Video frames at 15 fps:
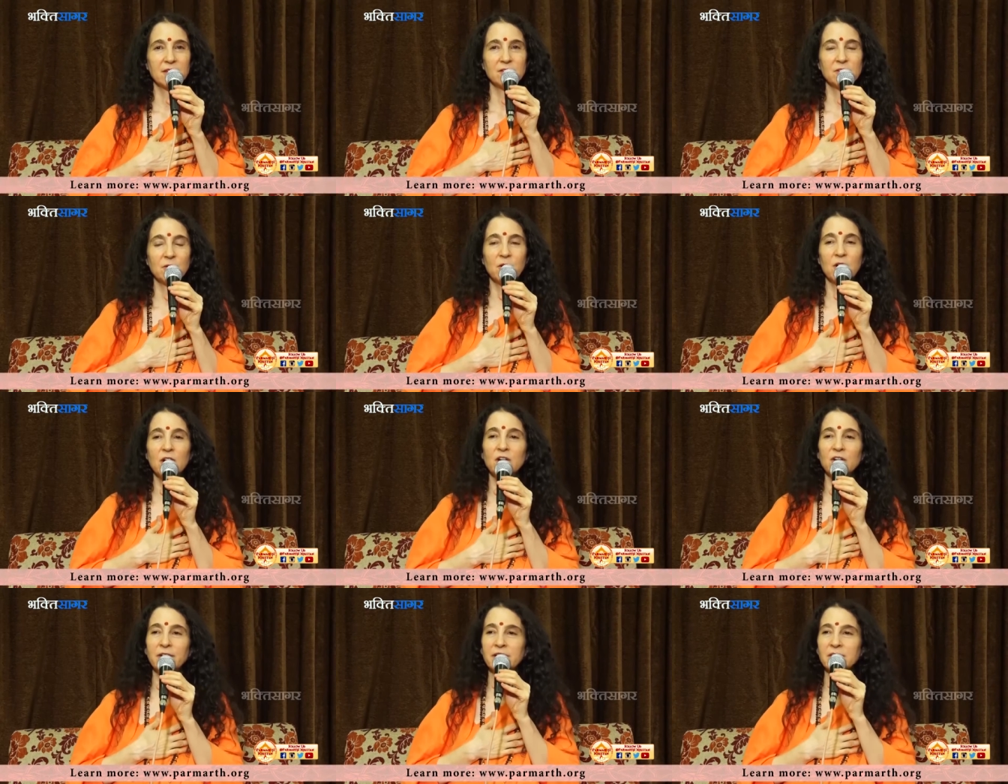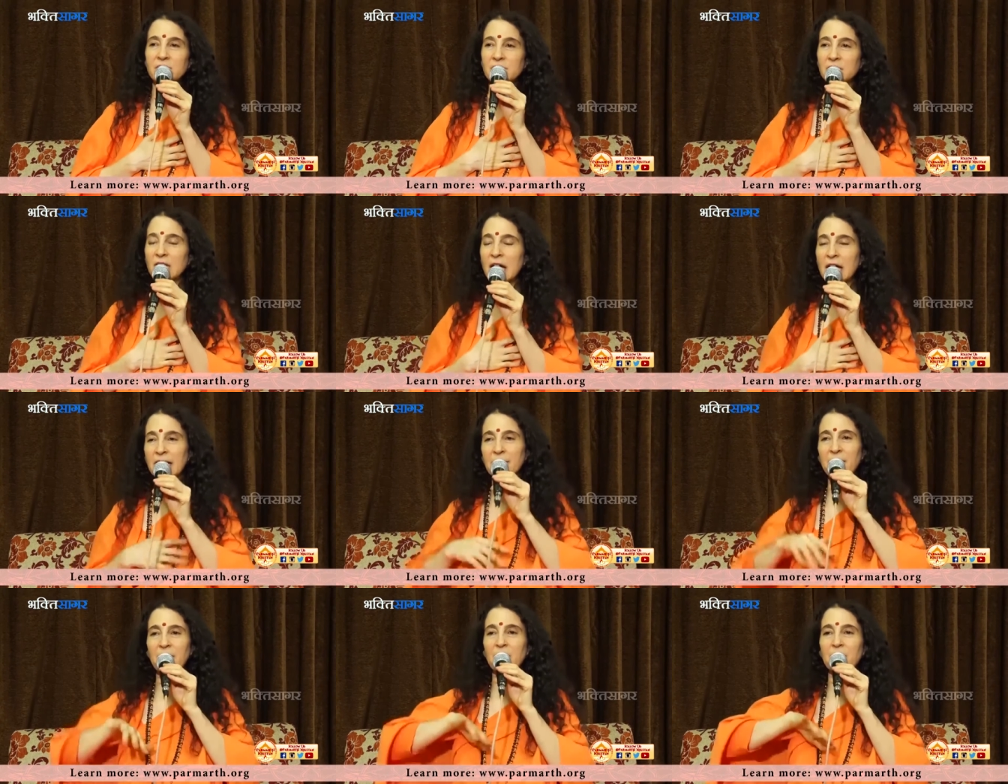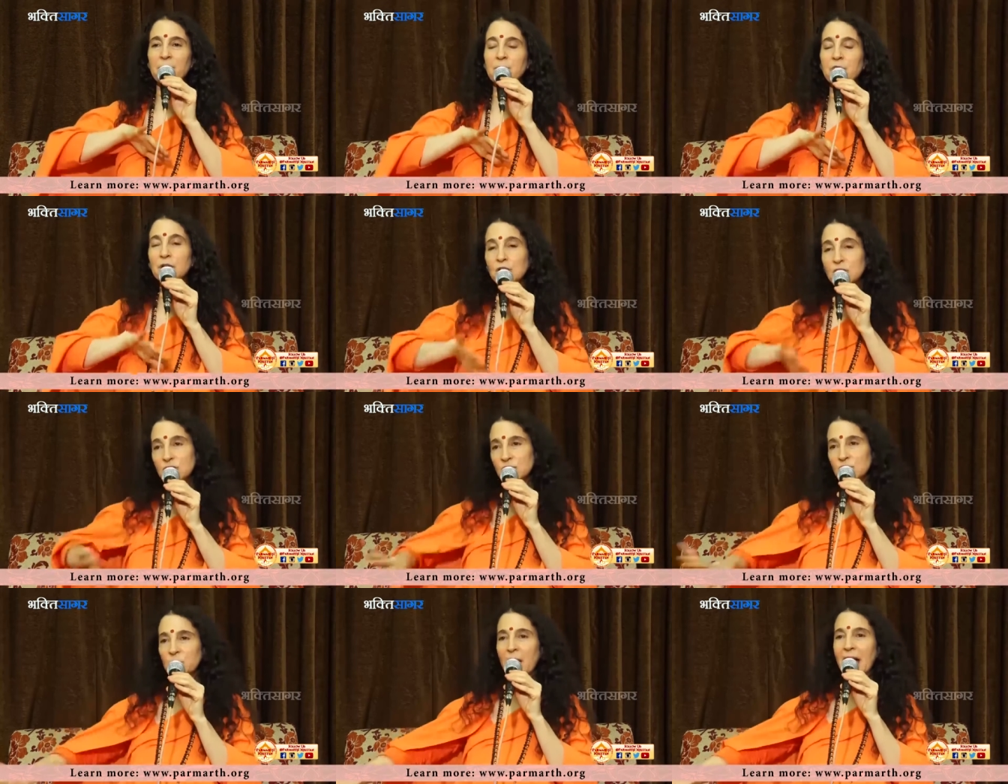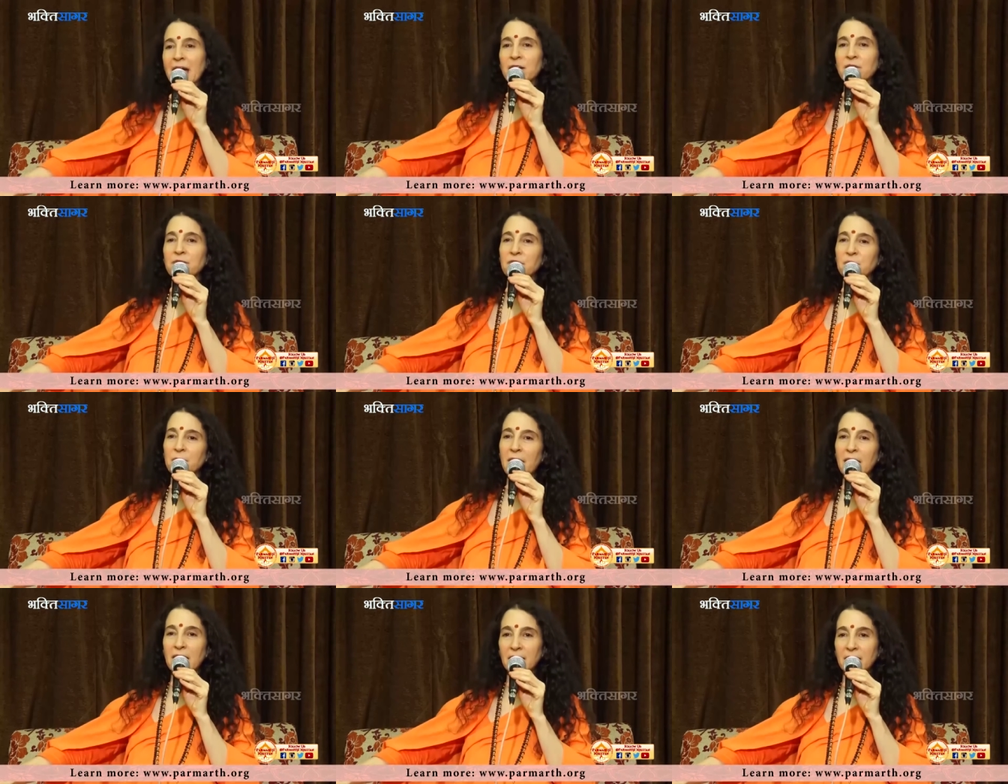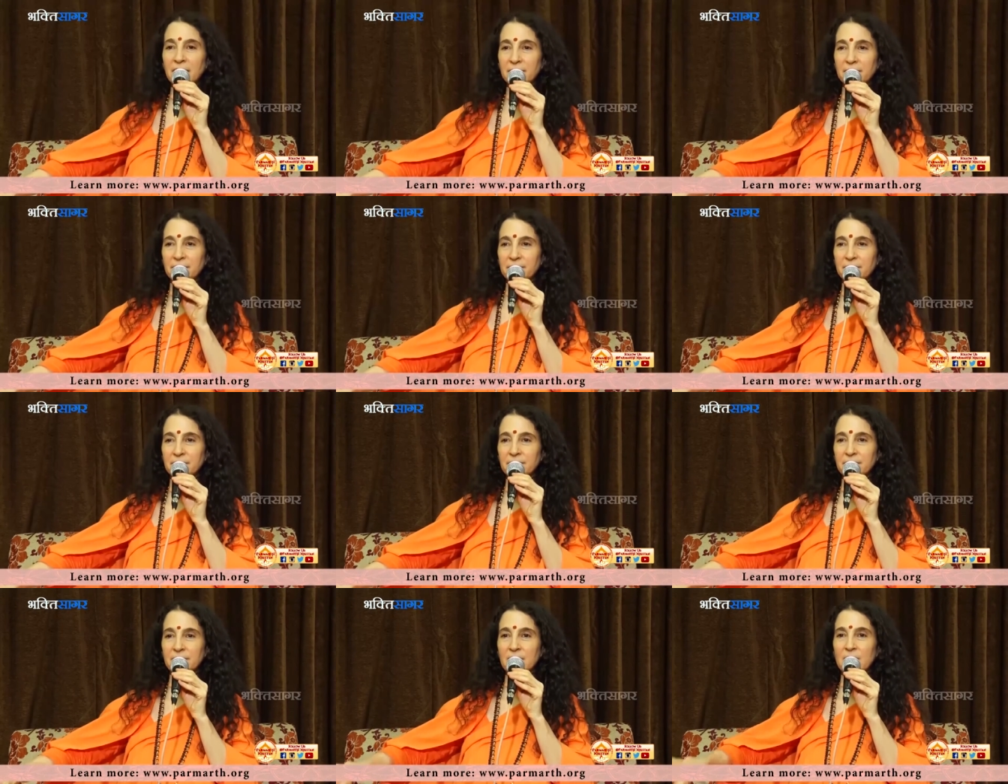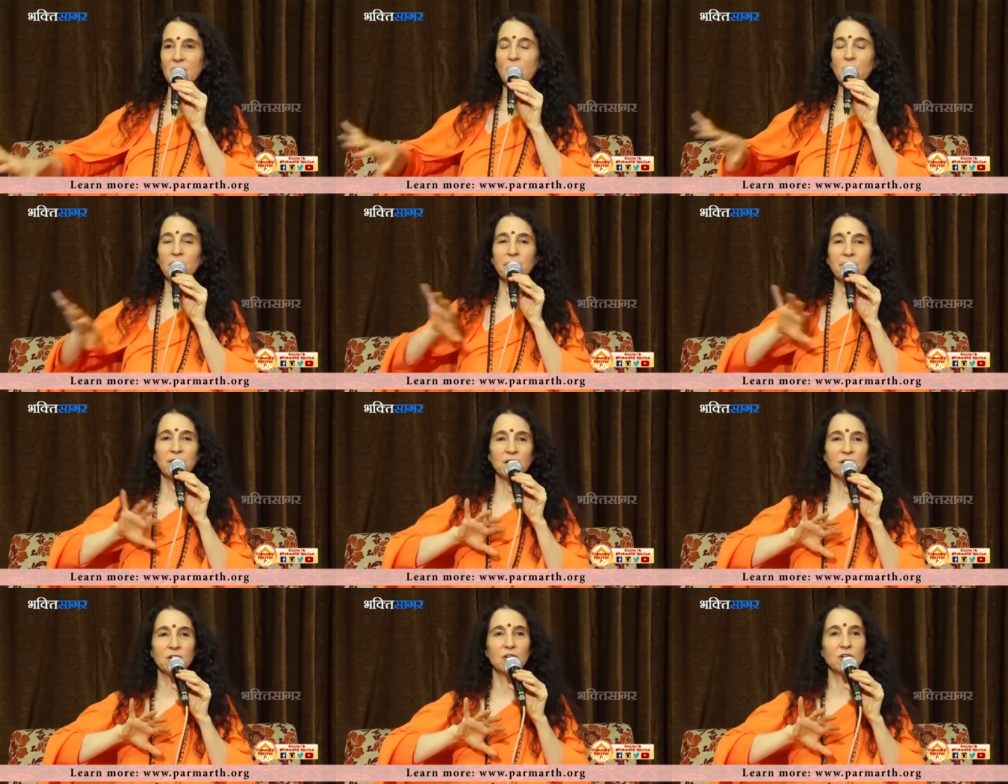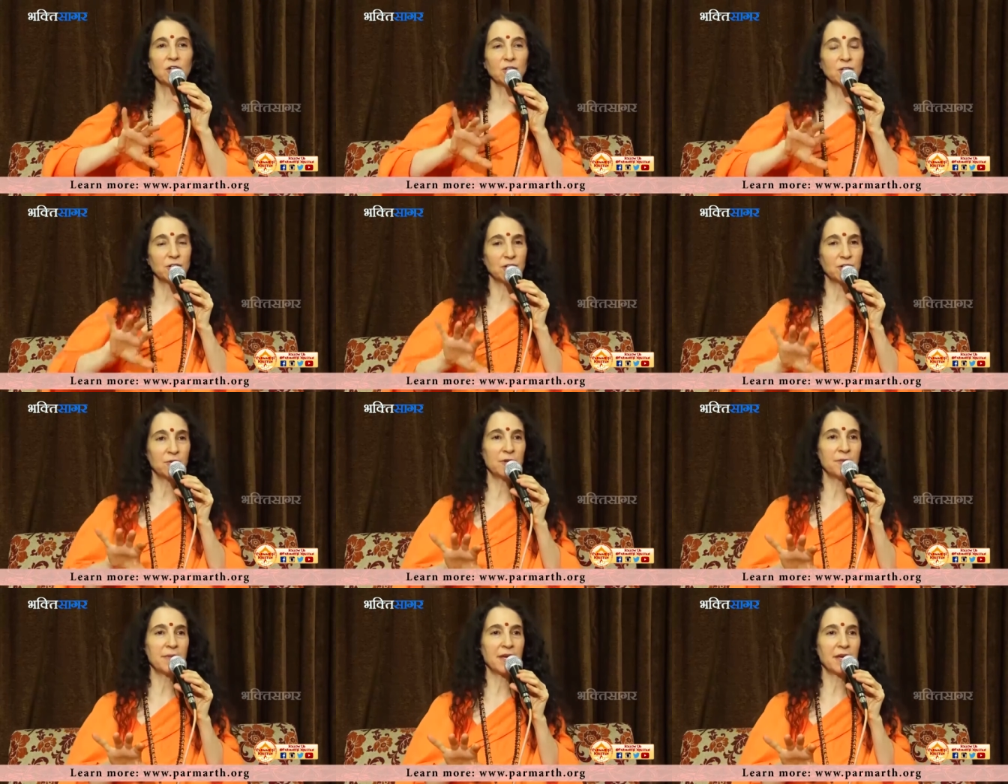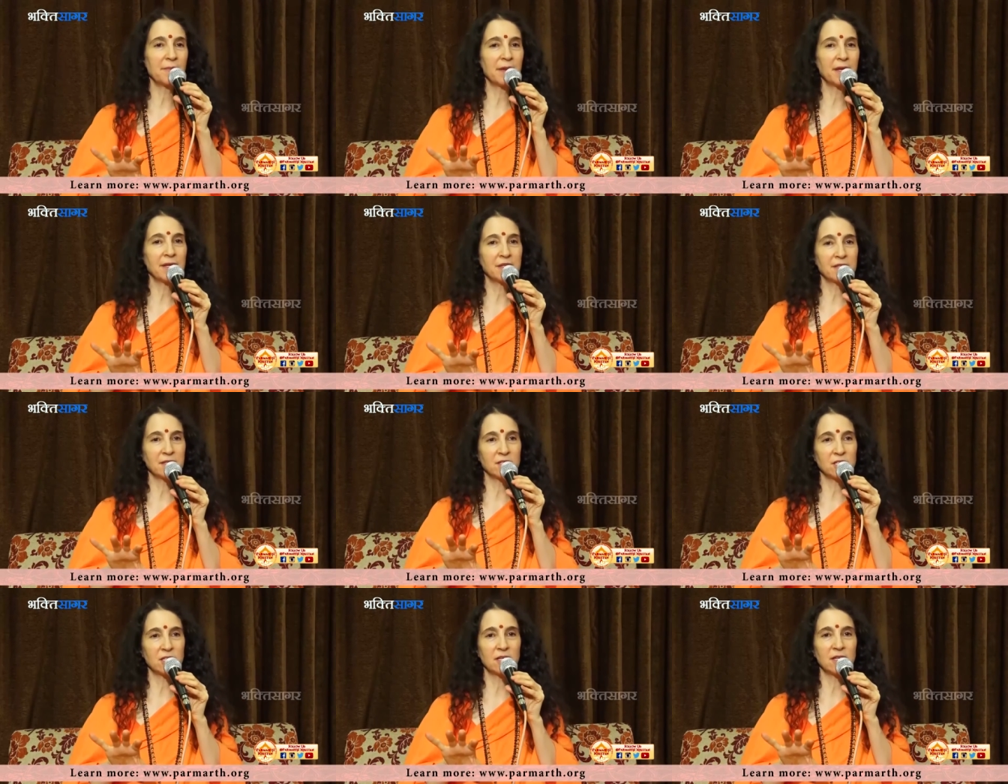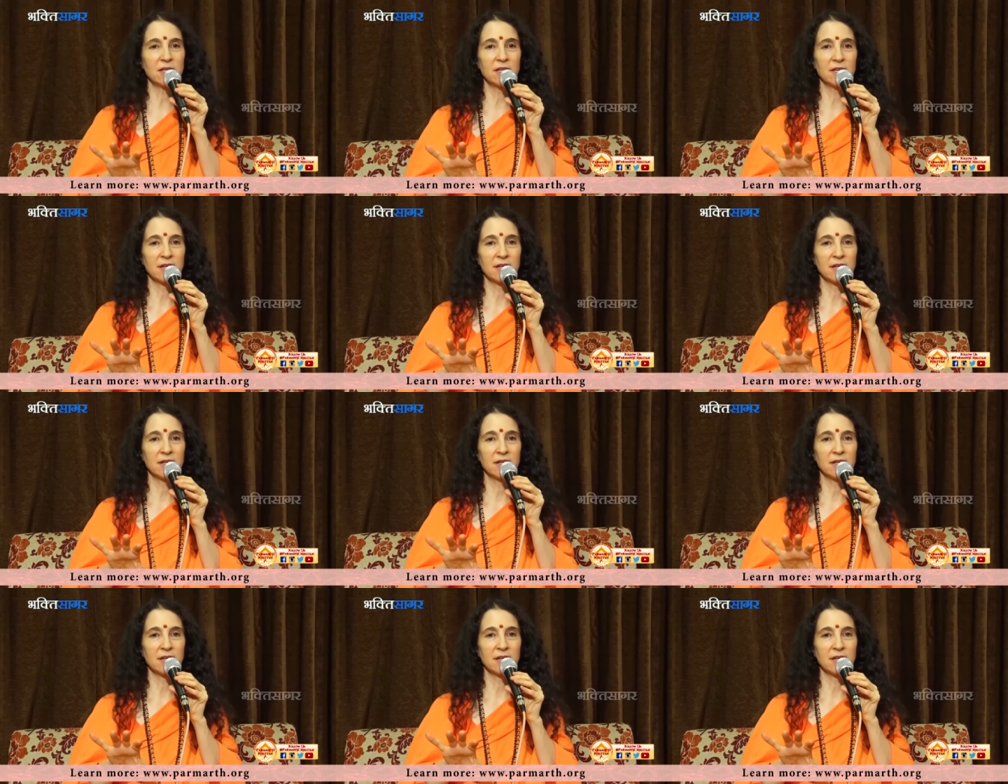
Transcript: So courage is not, I'm going to push you out of the way, or I'm going to hurt you to make my decision.